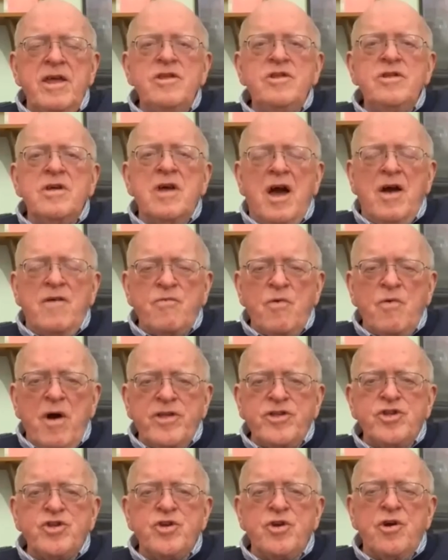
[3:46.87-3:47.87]
I've
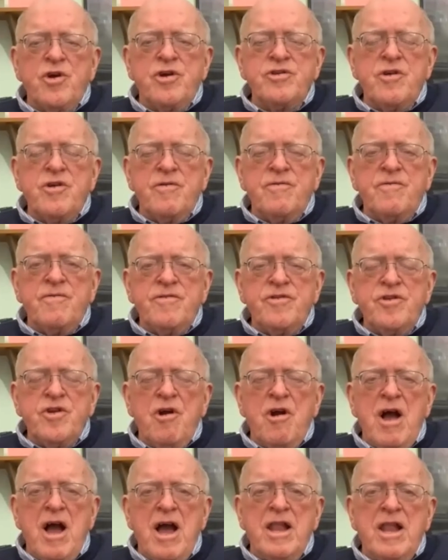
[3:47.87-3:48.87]
watched your
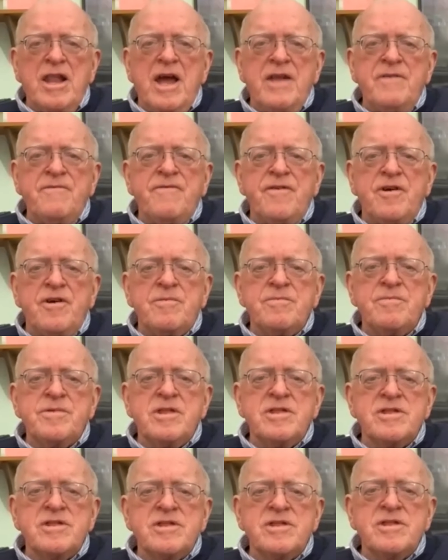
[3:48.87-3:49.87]
highlight films
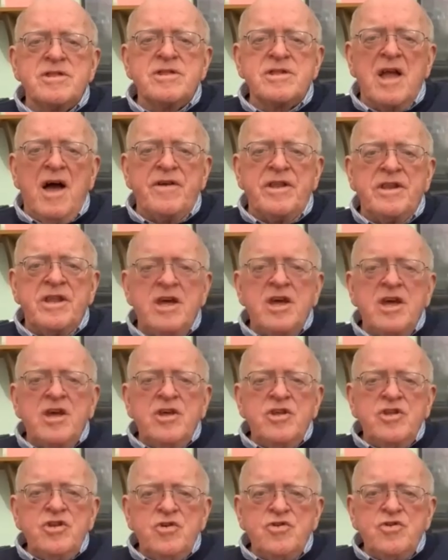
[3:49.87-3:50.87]
and stuff, and
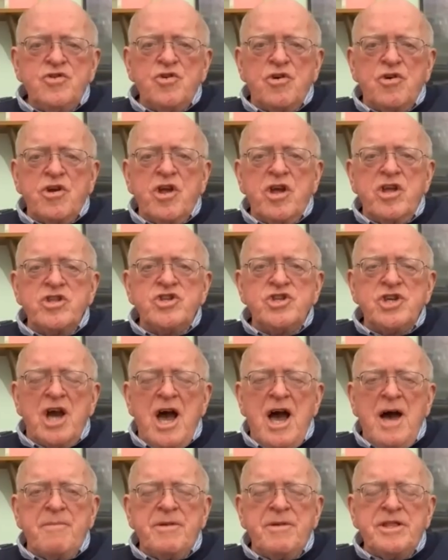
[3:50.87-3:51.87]
you do a good
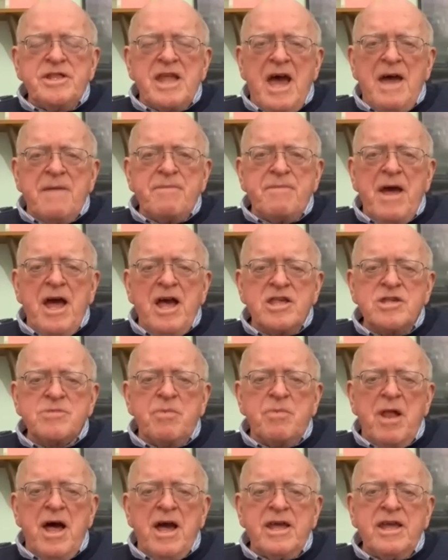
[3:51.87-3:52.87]
job at that
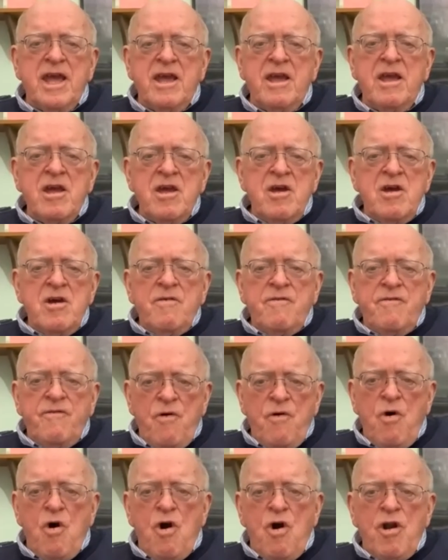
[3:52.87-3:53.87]
pass blocking.
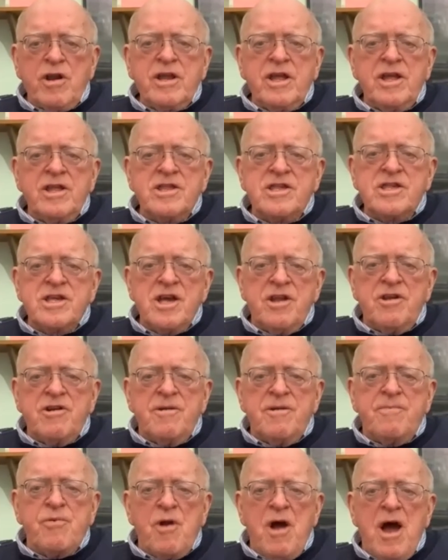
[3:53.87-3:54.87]
Consider
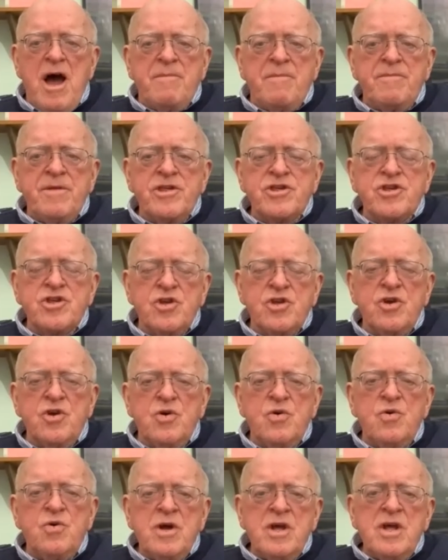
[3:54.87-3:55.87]
the problem is
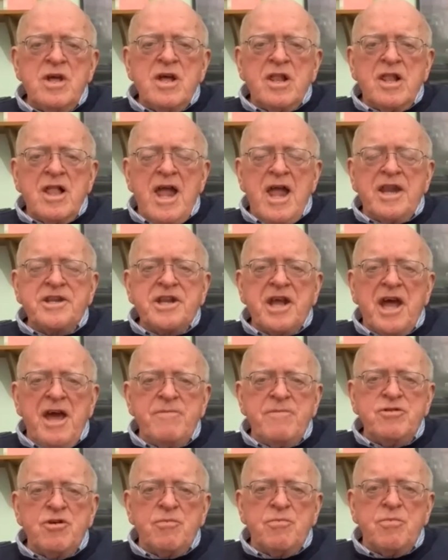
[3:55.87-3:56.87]
too, a lot of
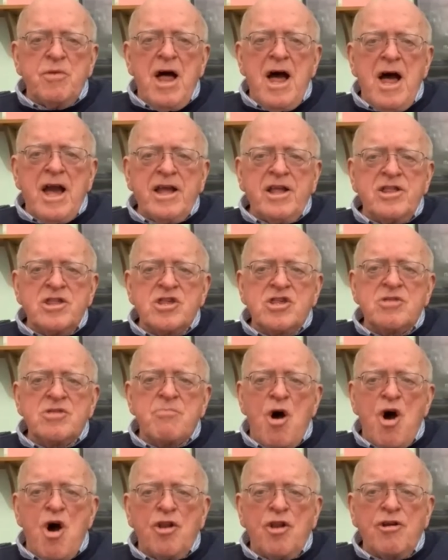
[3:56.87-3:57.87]
times you're blocking
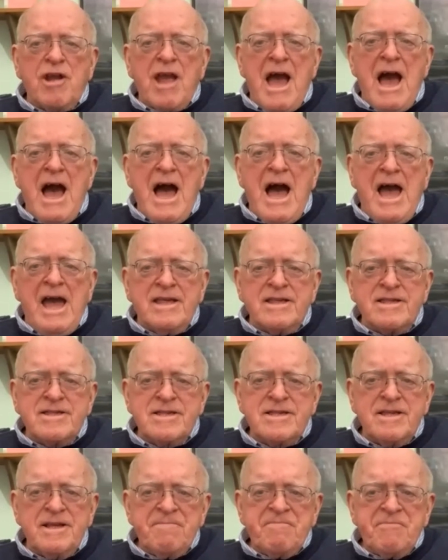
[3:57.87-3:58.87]
smaller guys.